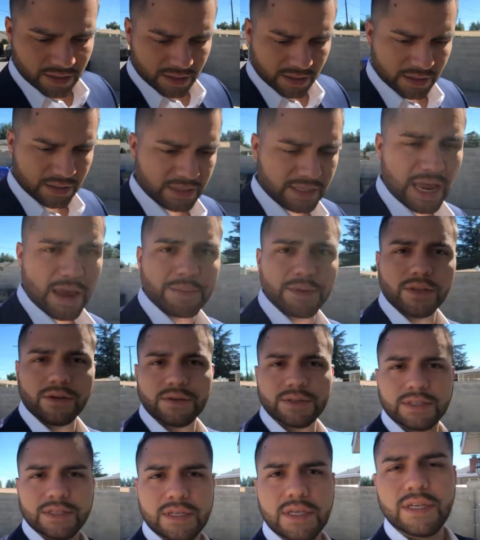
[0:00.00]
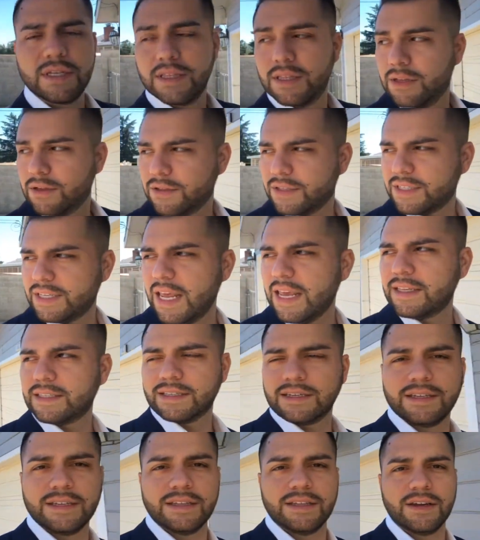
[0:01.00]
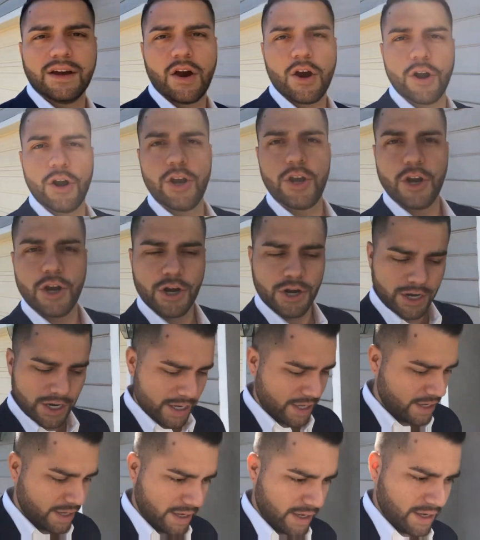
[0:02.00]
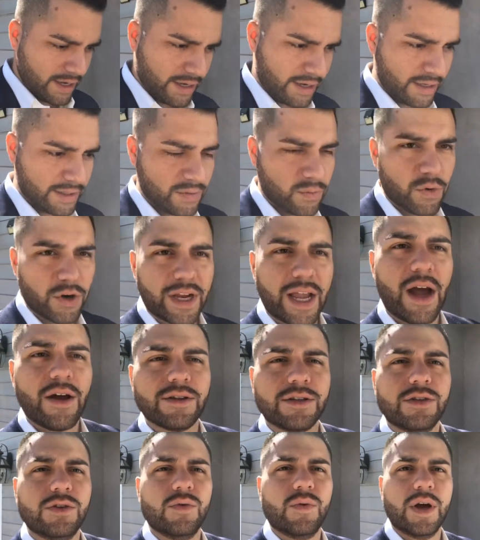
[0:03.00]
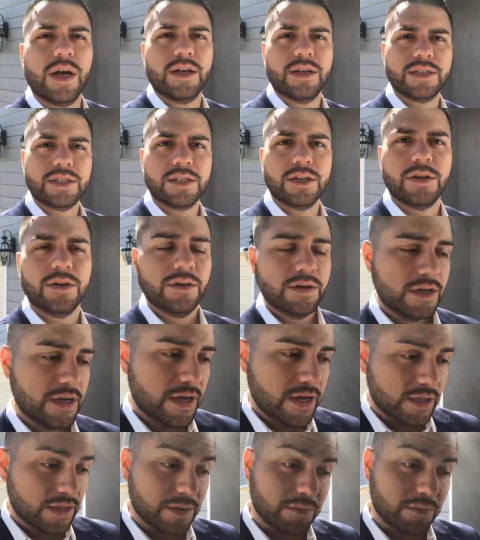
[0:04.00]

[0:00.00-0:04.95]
stabbing those little stakes into the hard dirt doesn't work out too well. So it's